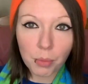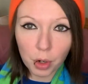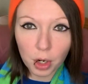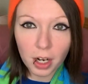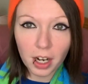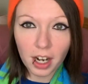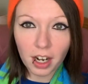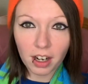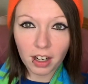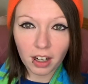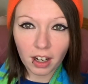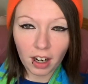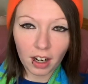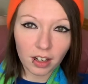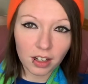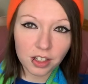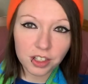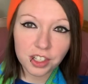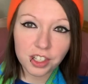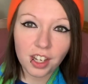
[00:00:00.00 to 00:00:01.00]
More Aaron
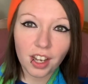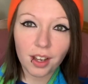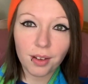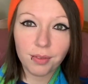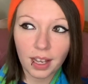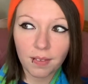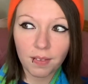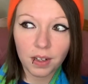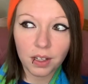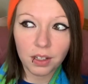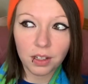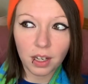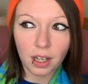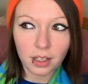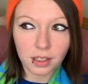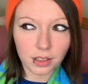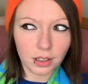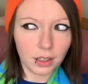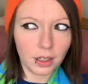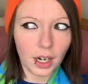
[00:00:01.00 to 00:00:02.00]
Carter stuff.
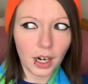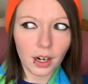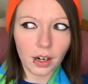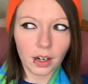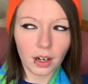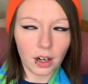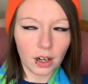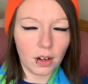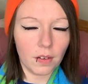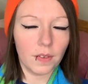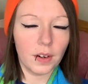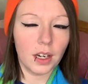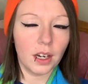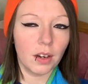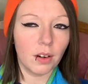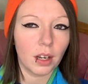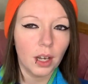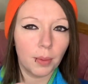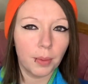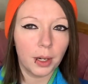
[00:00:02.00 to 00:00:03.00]
Another Aaron Carter video
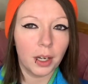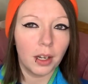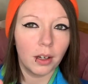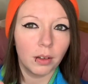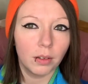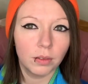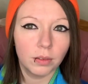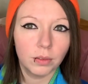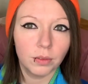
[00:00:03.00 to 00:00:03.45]
coming out